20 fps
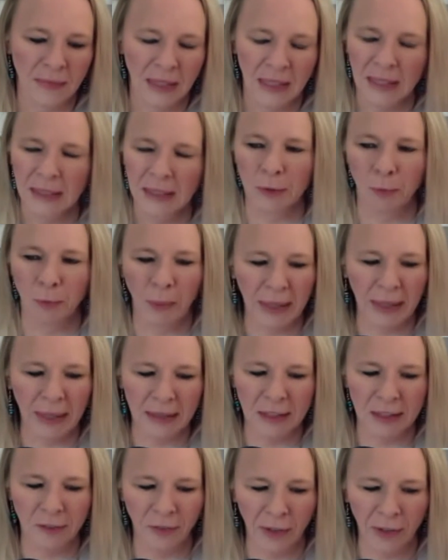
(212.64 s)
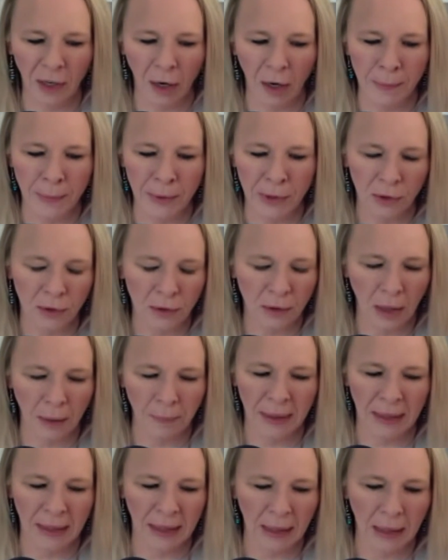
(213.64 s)
Speed is phenomenal. I
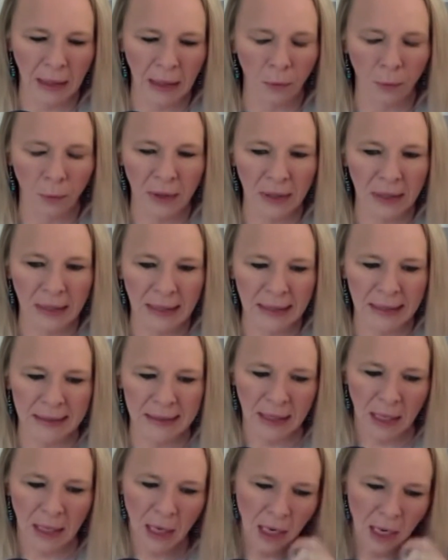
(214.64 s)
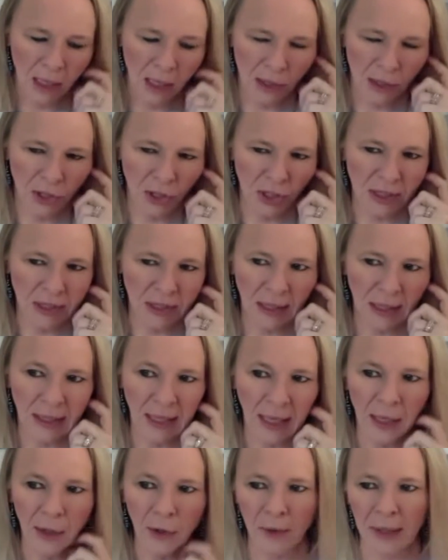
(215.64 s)
mean, it really is. Just the
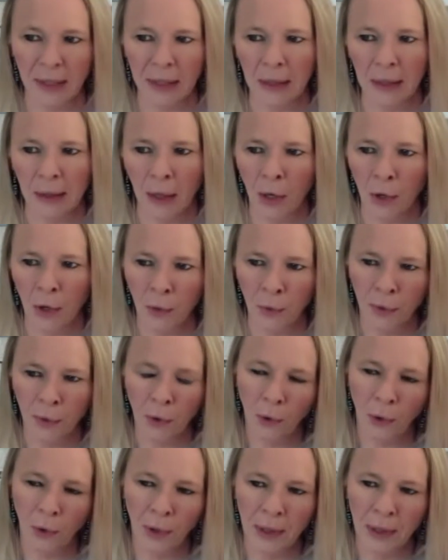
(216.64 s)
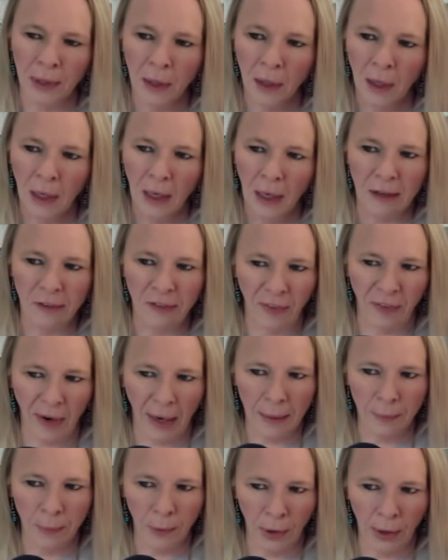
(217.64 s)
leatherette alone on a
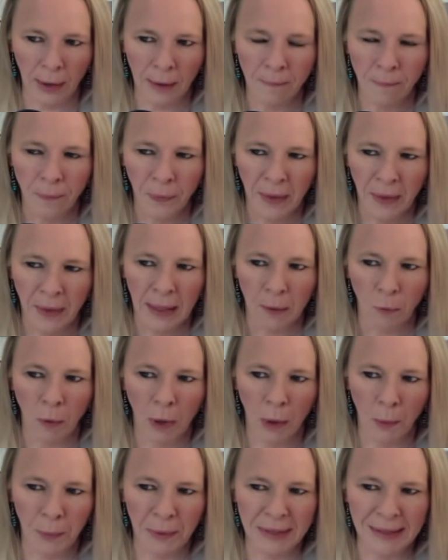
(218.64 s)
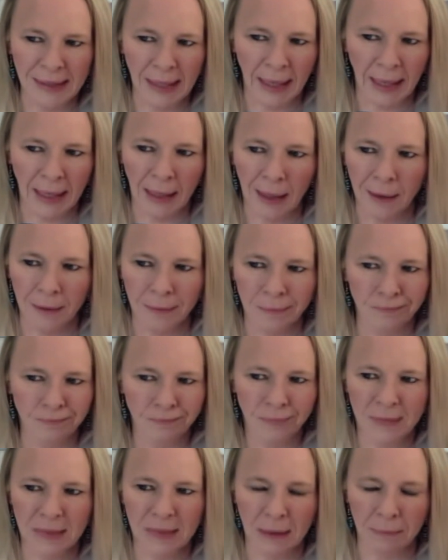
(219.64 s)
fiber, what would take
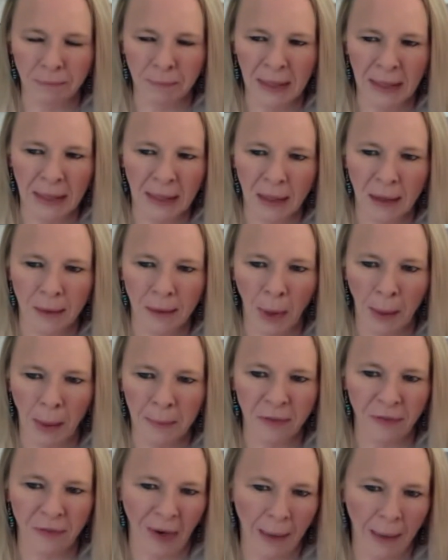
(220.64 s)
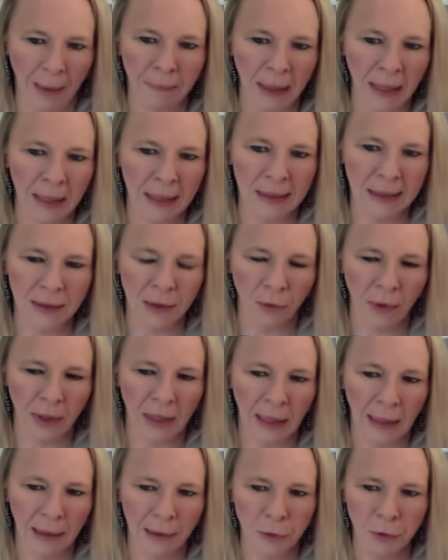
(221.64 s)
me probably 5 minutes on a
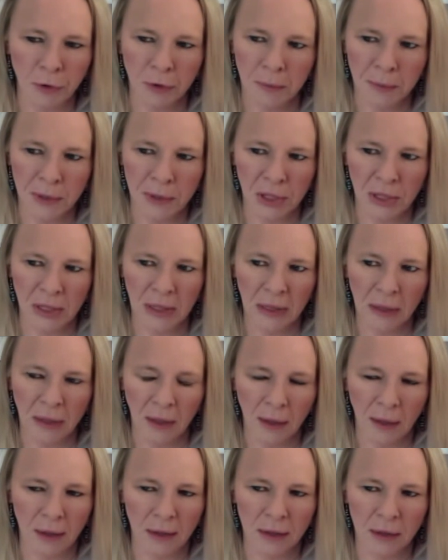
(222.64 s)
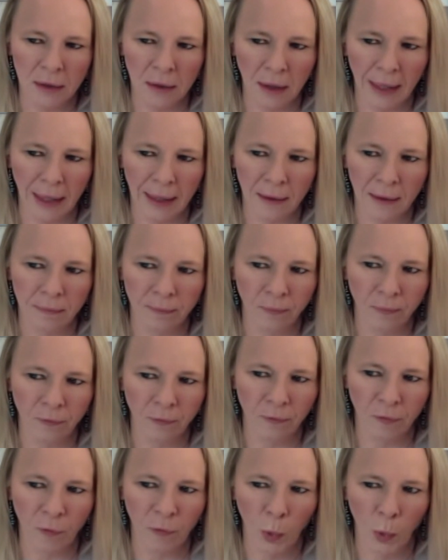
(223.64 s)
gantry machine is like
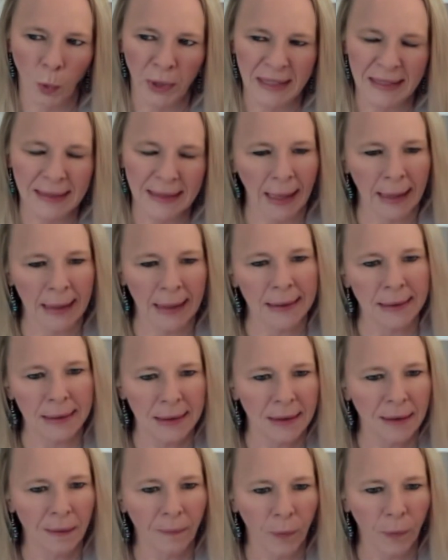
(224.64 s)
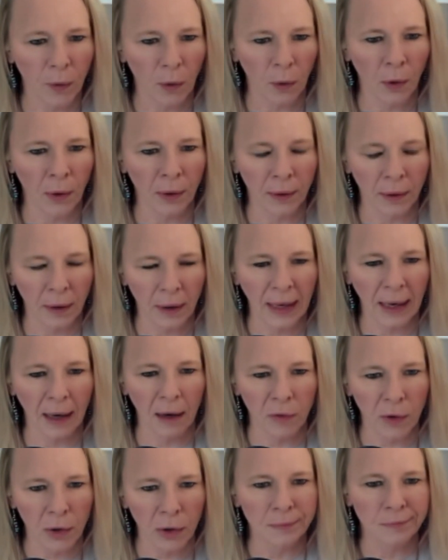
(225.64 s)
40 seconds on a
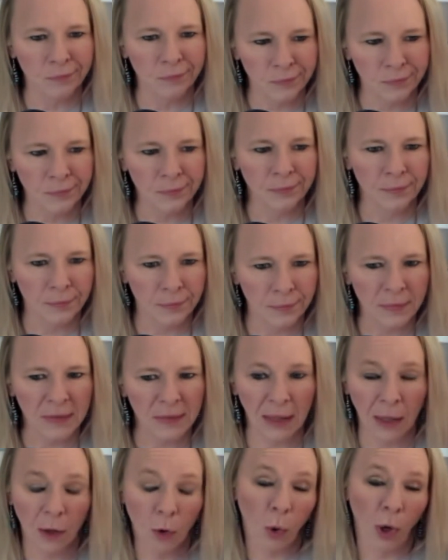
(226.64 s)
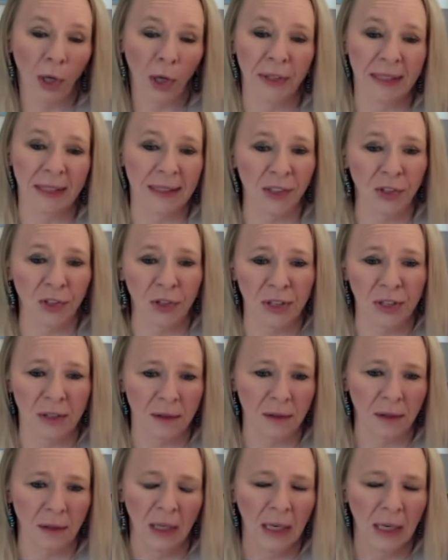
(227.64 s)
Galvo. And the quality is
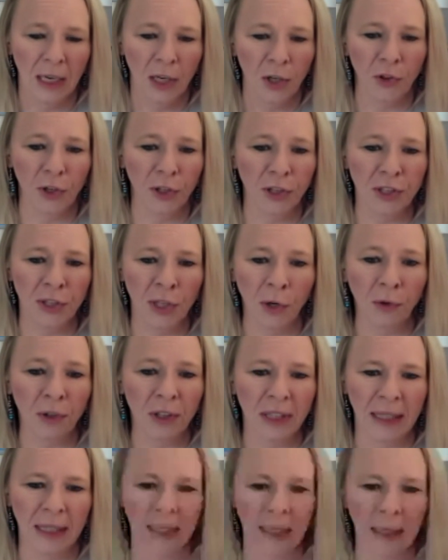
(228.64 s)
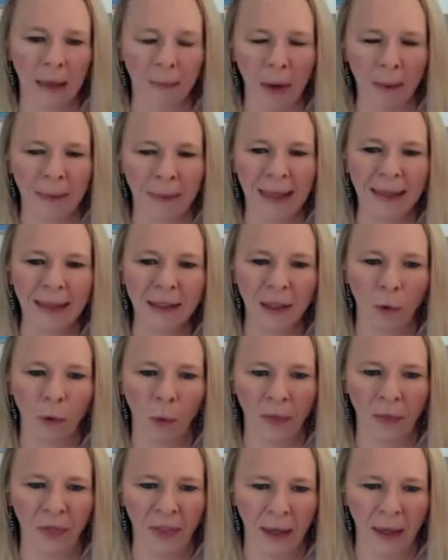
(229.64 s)
just, there's no cleanup. I mean, that's the
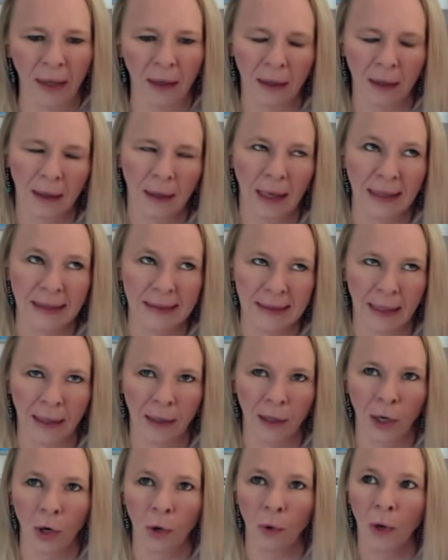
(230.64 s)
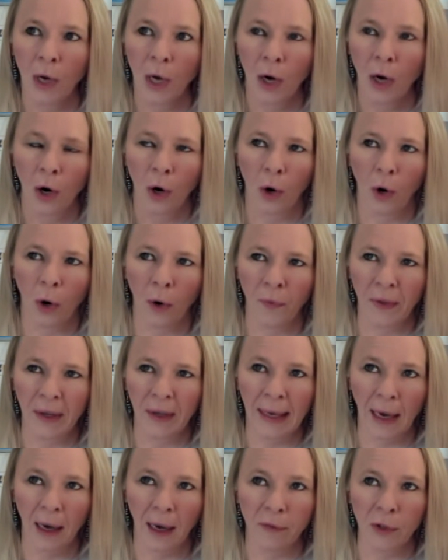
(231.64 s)
one thing I say no. On the
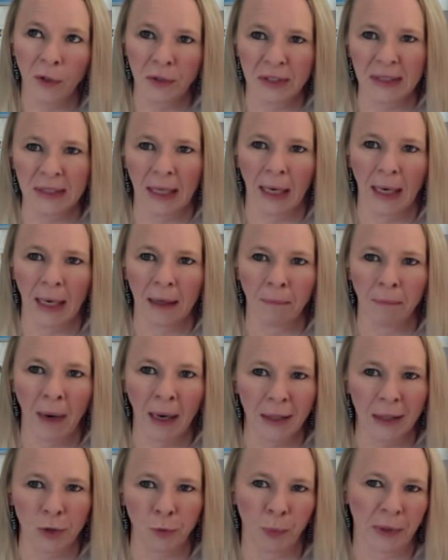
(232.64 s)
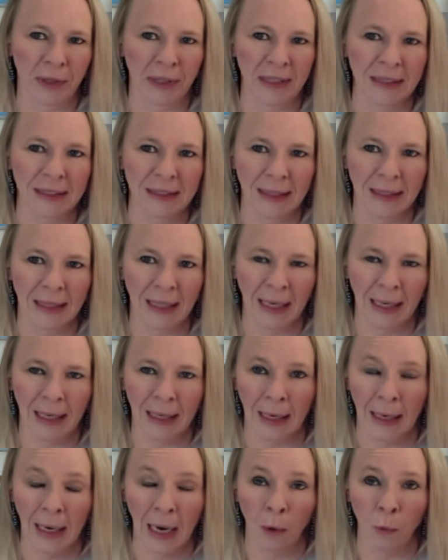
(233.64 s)
Galvo side, my experience to date,
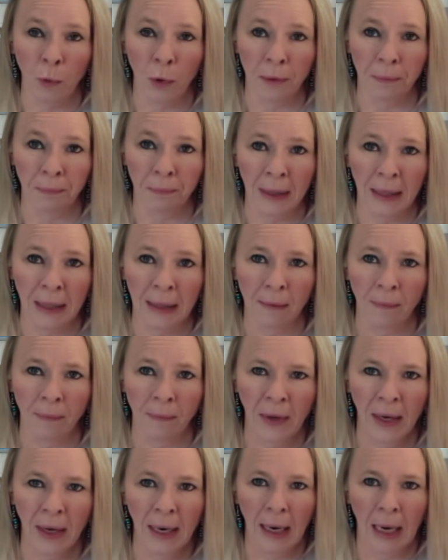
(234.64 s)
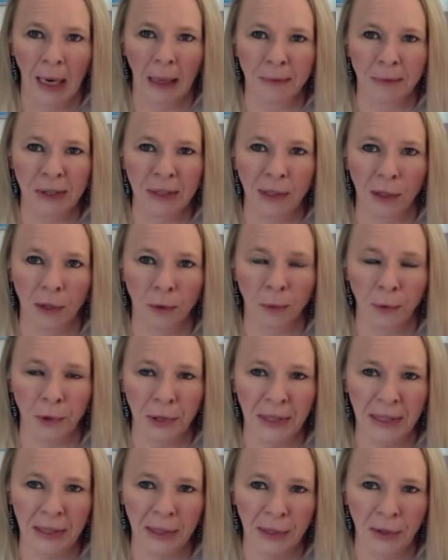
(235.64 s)
and I will admit, I'm still a
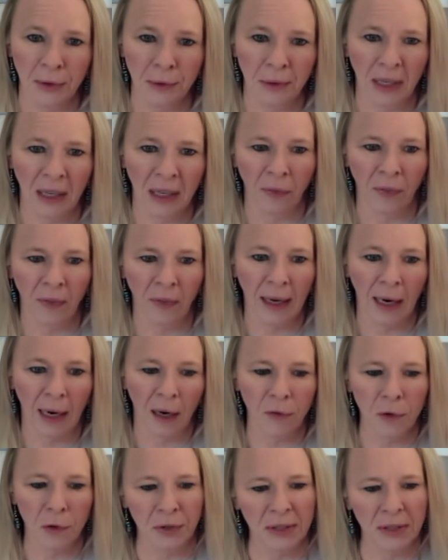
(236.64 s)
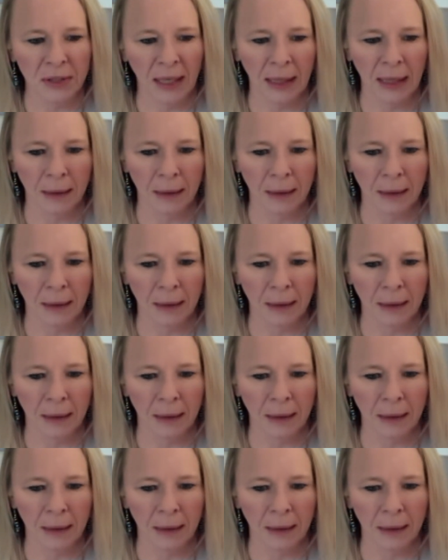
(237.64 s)
rookie do in the Galvo side.